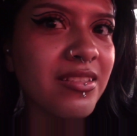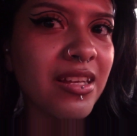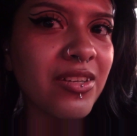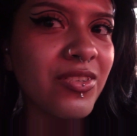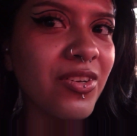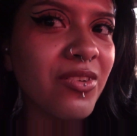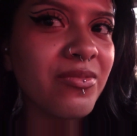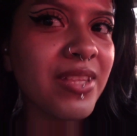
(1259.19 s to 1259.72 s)
I
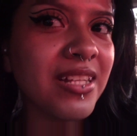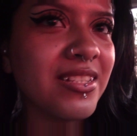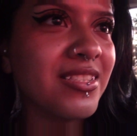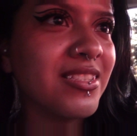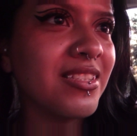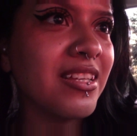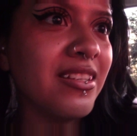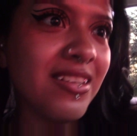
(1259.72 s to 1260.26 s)
don't know if
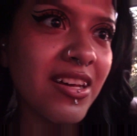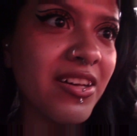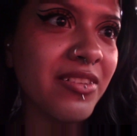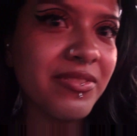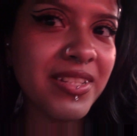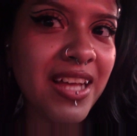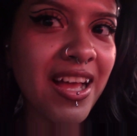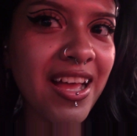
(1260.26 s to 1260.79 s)
that's
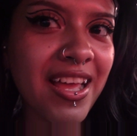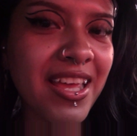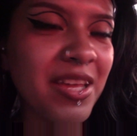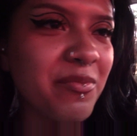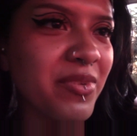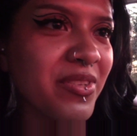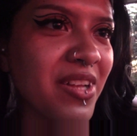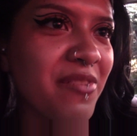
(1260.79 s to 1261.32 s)
enough
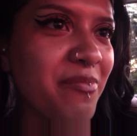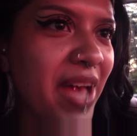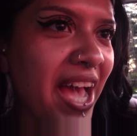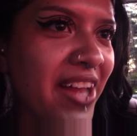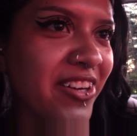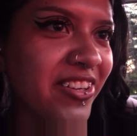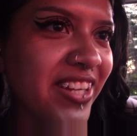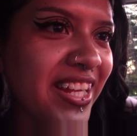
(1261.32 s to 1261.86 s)
time, enough
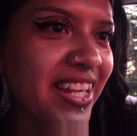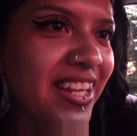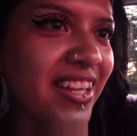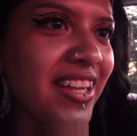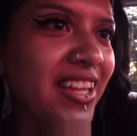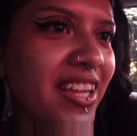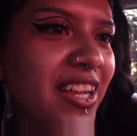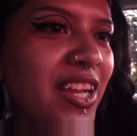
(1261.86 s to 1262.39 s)
battery
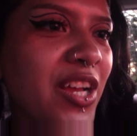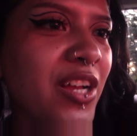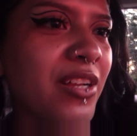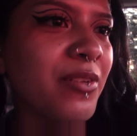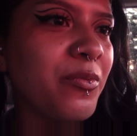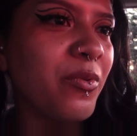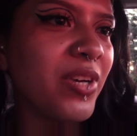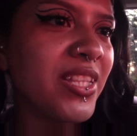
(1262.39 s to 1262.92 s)

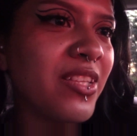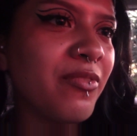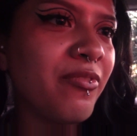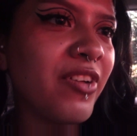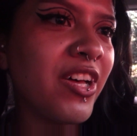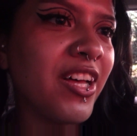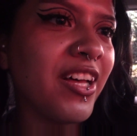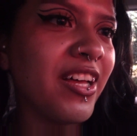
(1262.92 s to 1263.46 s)
what the
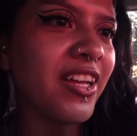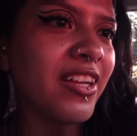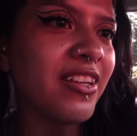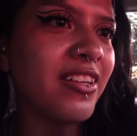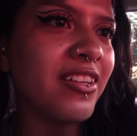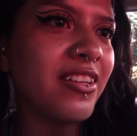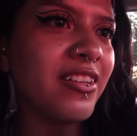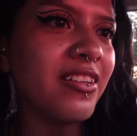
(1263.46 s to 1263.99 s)

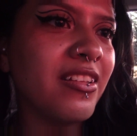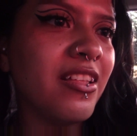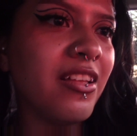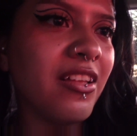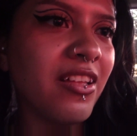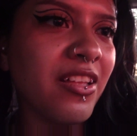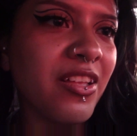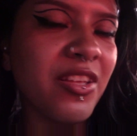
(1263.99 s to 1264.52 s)
fuck
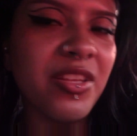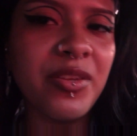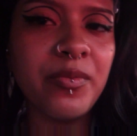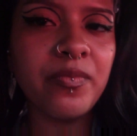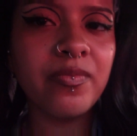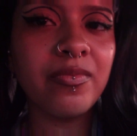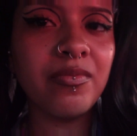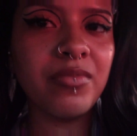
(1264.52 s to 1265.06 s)

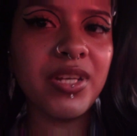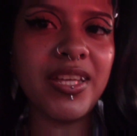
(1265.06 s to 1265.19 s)
um but